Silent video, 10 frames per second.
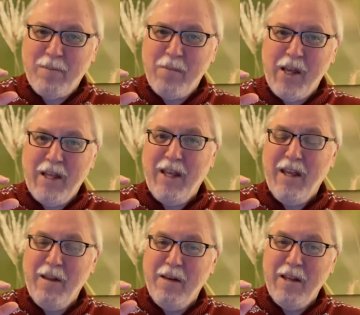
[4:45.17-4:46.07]

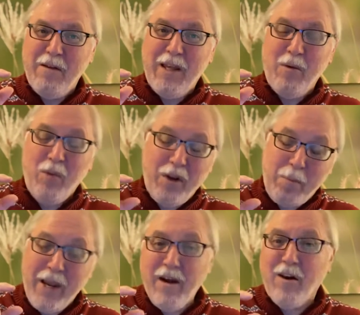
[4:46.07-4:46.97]
And it would
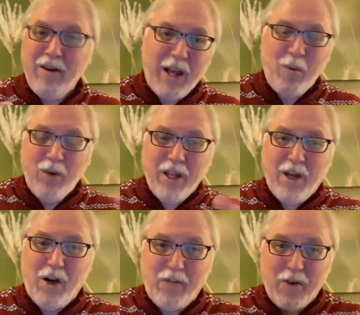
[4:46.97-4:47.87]
appear, and I don't want to get
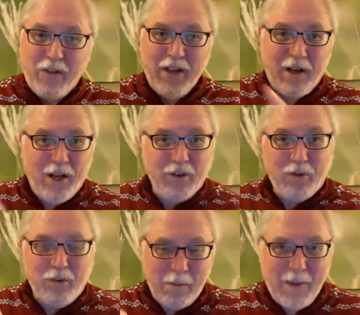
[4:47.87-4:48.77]
off on a
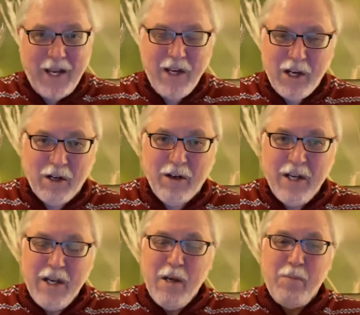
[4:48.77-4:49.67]
theological debate here,
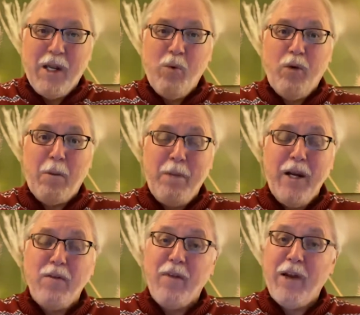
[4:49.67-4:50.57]
but it would
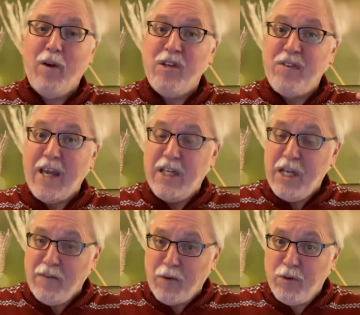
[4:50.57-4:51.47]
appear that there is a
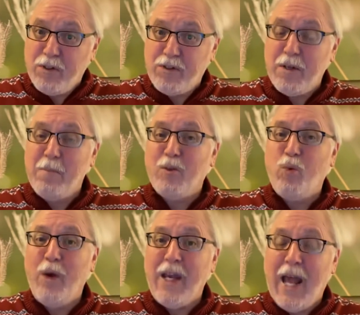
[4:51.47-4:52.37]
difference
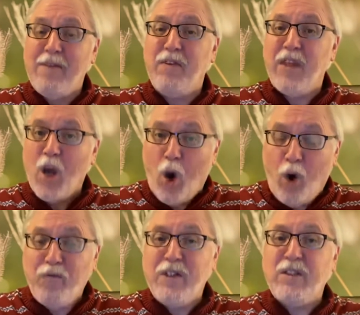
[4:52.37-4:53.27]
between having the
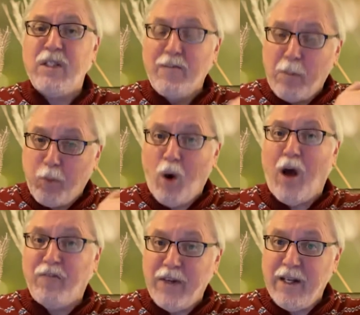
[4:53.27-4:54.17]
office of a
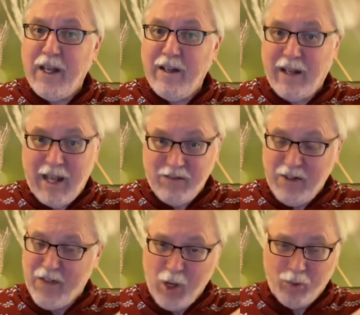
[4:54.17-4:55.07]
prophet, as
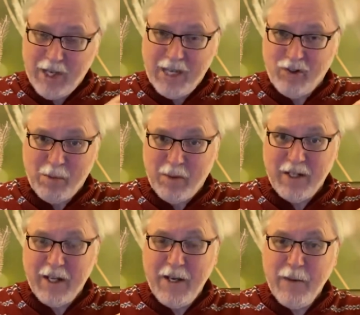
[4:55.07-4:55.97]
in the Old
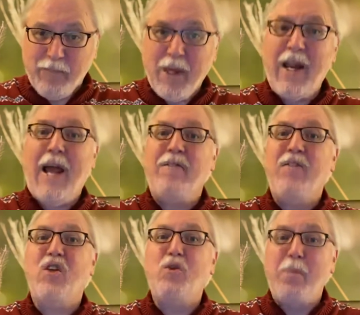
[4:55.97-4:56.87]
Testament, and having
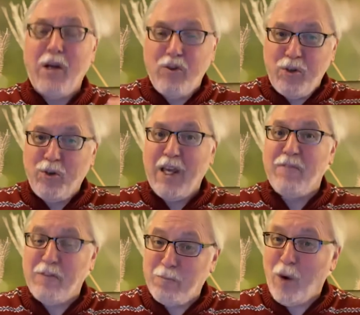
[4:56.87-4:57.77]
the spiritual
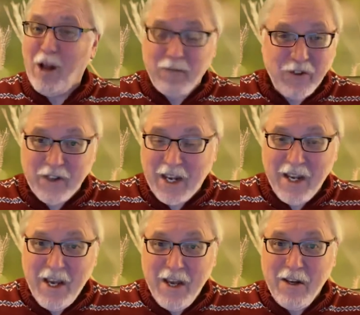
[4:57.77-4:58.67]
gift of prophecy.
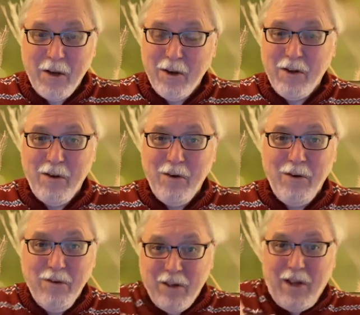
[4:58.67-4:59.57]

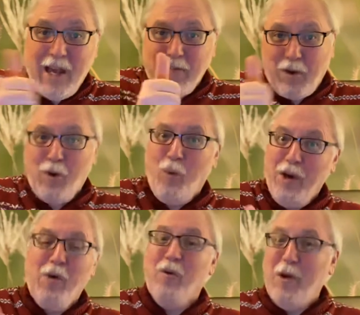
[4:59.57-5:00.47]
You have a little
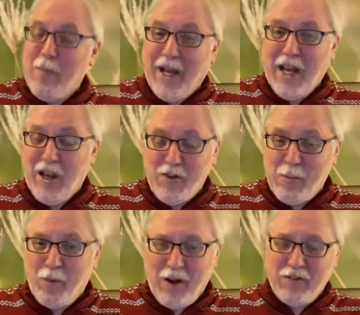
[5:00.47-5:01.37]
wiggle room, I guess. You
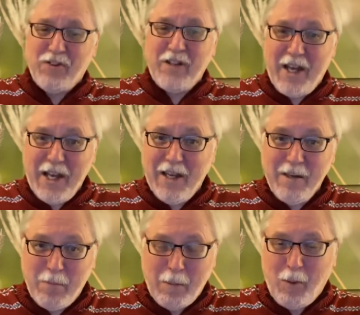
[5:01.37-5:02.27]
prophesy
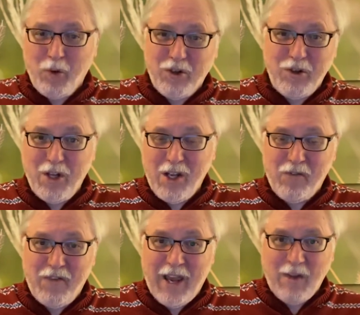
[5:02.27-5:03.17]
in proportion to your
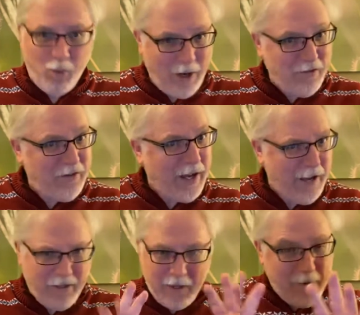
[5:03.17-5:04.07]
faith. Weak
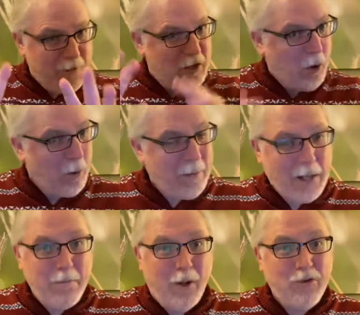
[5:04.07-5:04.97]
faith, don't
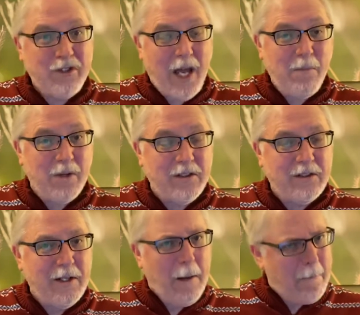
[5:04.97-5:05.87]
make bold
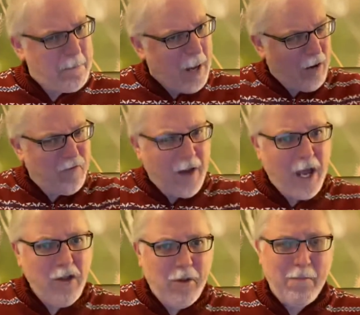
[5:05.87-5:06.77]
statements. Big
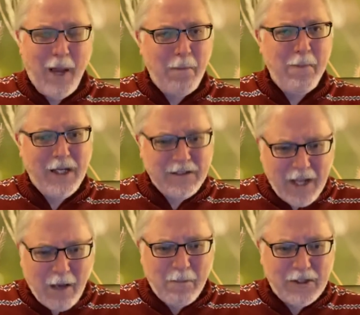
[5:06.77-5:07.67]
faith, make big
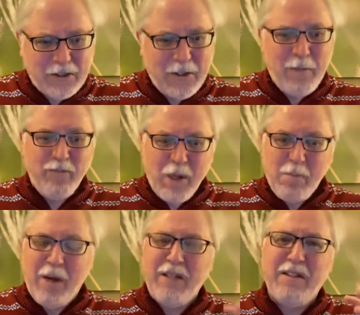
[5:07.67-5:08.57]
statements.
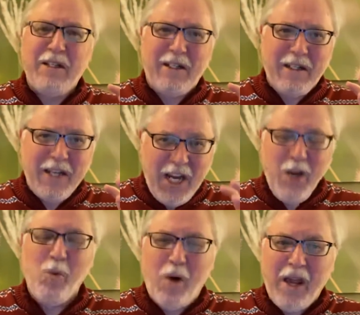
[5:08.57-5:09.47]
But
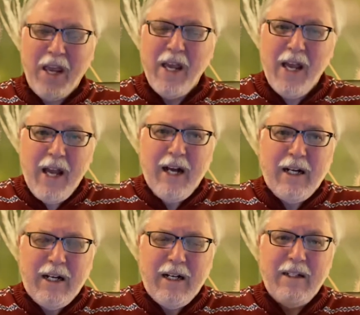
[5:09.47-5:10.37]
anyway,
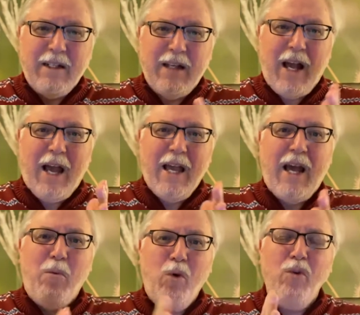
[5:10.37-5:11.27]

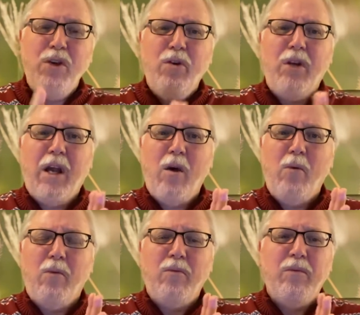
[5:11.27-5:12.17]
I want you to
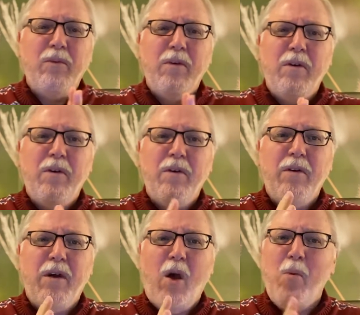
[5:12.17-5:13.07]

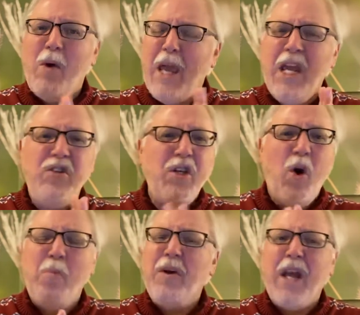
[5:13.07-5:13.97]
go easy
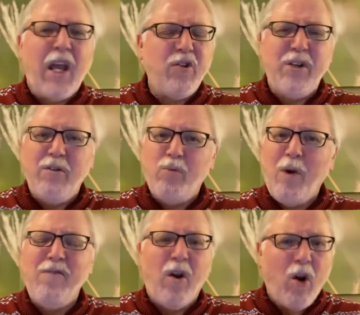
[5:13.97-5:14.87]
on predictions.
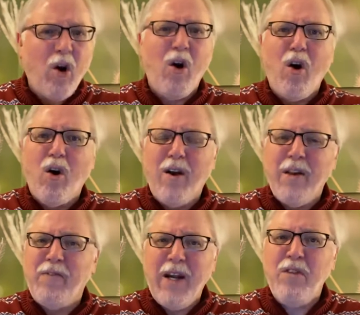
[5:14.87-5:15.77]
We've learned,
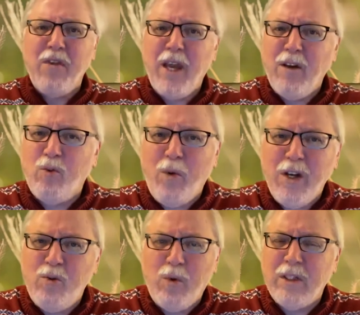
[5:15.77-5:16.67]
if anything,
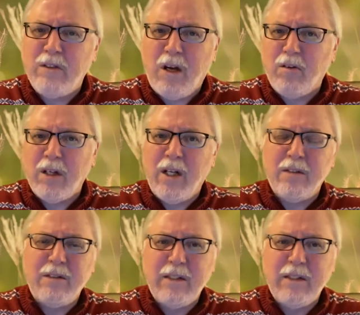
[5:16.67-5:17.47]
2020's taught us